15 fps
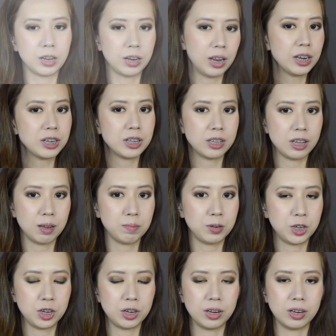the next step
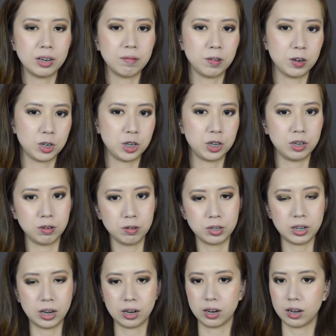she did was she
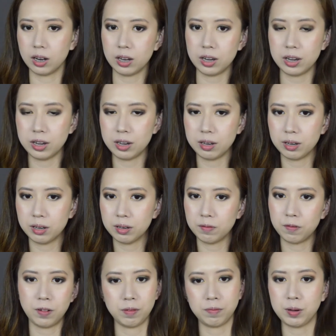used like a clean,
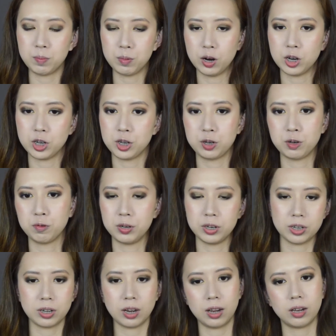fluffy brush to
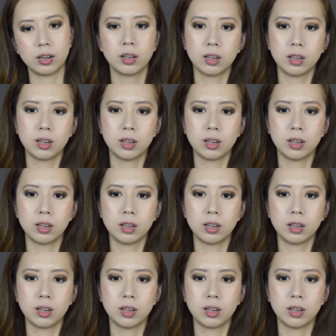just like